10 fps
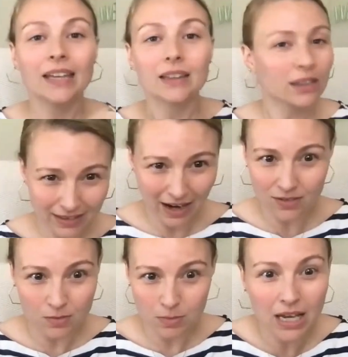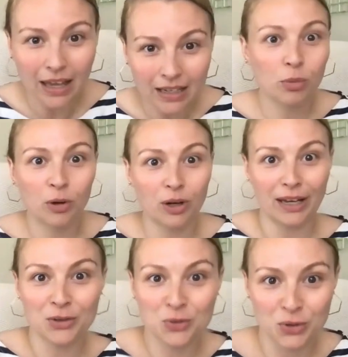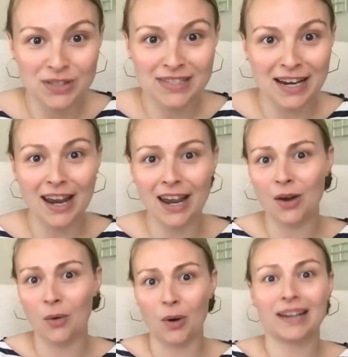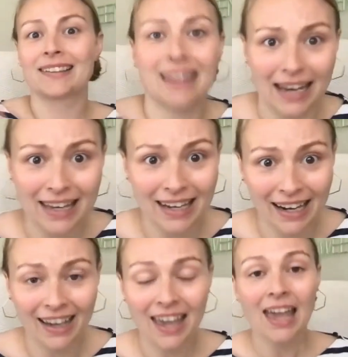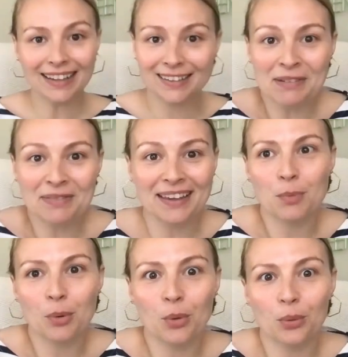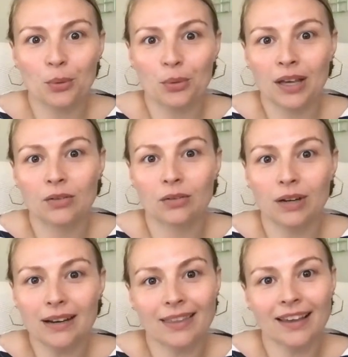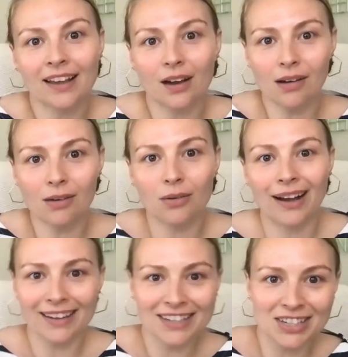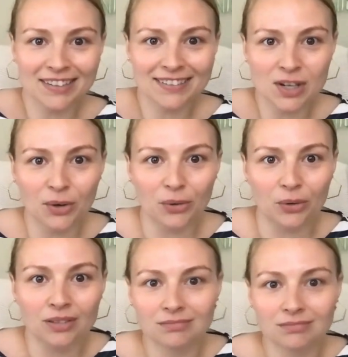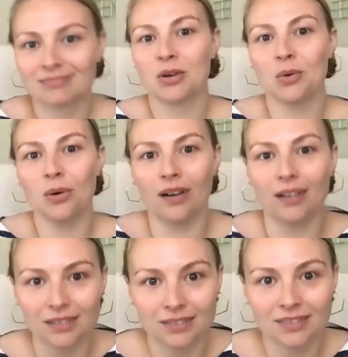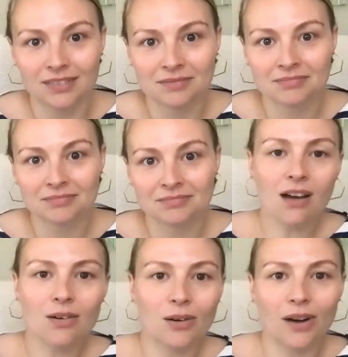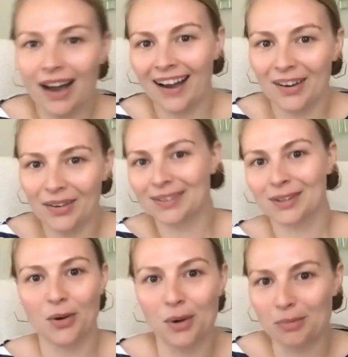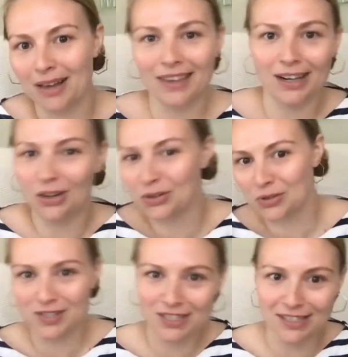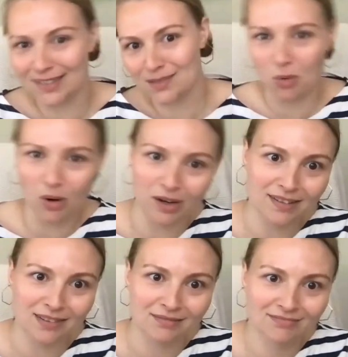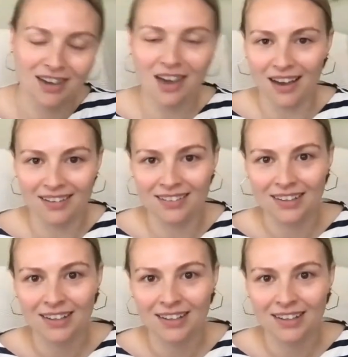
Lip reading: It doesn't have to be super interesting or exciting, just stuff people can read and think, oh, I like cheese too. Cool. Oh, I also am not that interested in sports. Huh.